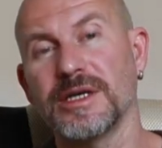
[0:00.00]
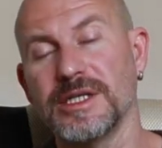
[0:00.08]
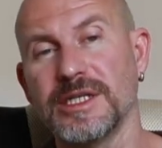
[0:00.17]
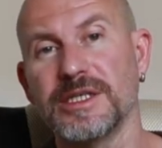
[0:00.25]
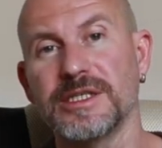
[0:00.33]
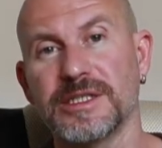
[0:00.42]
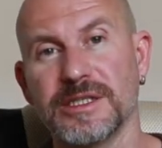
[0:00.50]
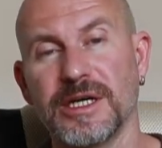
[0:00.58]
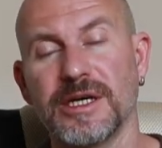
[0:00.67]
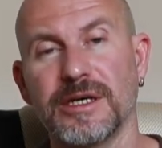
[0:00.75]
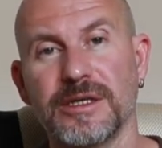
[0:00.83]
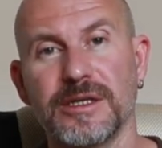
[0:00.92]
it is
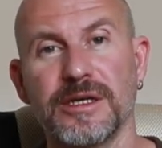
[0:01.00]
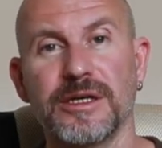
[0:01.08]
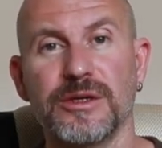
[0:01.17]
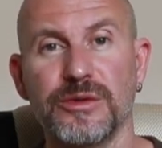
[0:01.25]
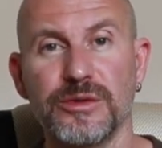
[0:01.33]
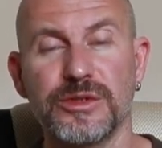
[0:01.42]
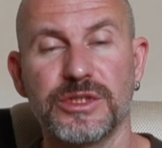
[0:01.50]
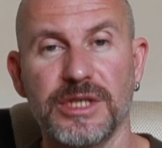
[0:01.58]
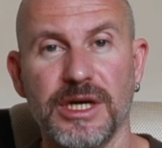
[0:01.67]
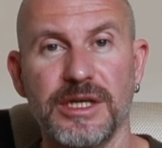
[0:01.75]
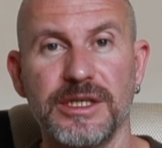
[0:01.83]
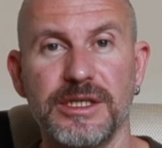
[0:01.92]
not a good
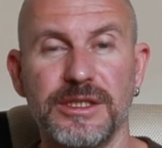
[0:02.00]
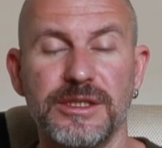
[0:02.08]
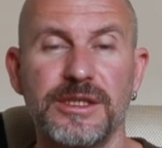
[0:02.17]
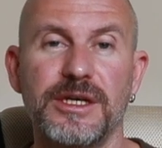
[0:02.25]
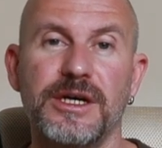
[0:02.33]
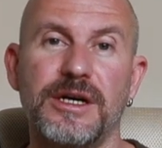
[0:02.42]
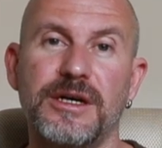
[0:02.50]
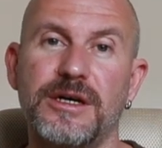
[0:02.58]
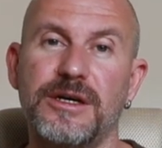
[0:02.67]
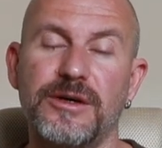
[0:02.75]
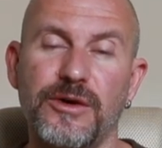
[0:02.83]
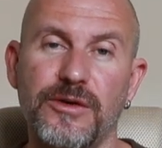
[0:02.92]
sign
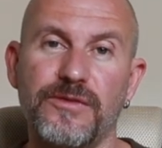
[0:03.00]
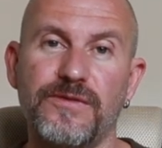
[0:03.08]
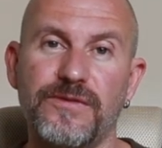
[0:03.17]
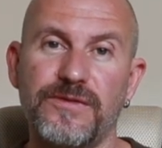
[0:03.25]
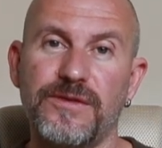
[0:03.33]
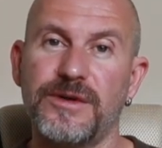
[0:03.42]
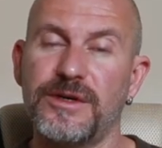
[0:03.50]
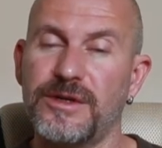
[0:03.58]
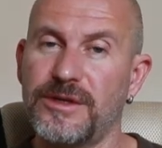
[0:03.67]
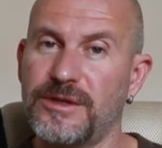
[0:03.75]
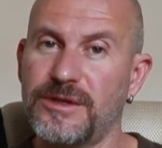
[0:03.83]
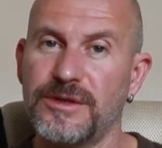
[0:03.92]
of
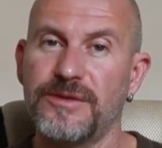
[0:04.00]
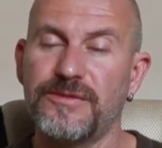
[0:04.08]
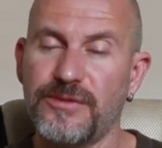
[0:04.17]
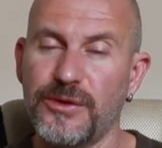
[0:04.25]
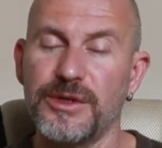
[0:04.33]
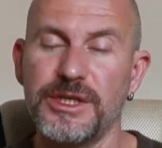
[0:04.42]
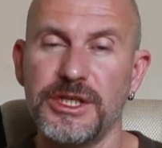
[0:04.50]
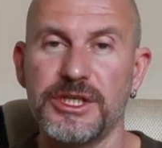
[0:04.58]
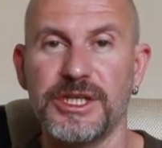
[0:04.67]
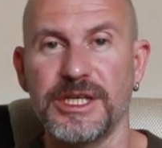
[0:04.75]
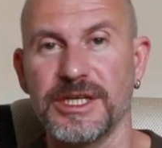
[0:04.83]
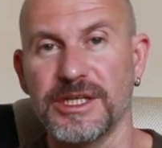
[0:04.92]
for
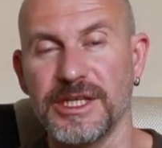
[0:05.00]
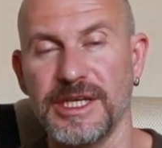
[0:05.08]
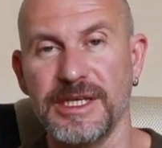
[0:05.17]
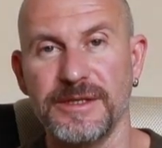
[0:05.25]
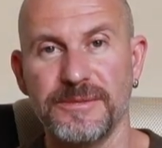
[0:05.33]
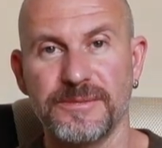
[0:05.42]
Yixing clay.